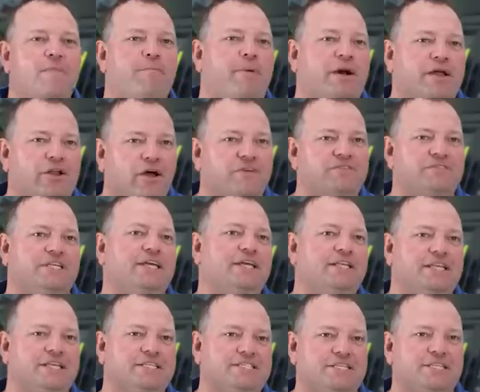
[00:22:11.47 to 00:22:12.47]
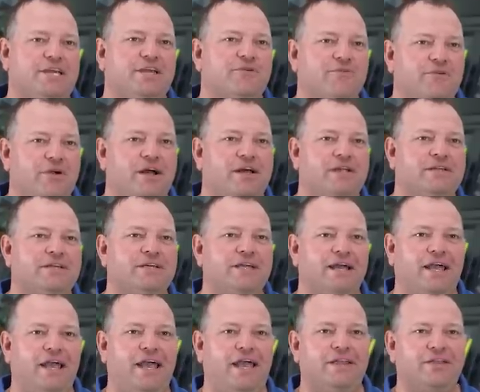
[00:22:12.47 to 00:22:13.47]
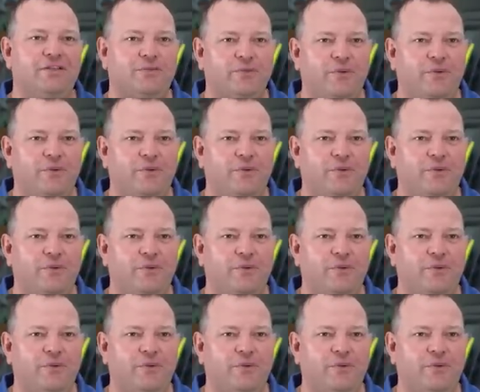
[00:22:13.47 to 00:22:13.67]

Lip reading: but I've seen this thing run, and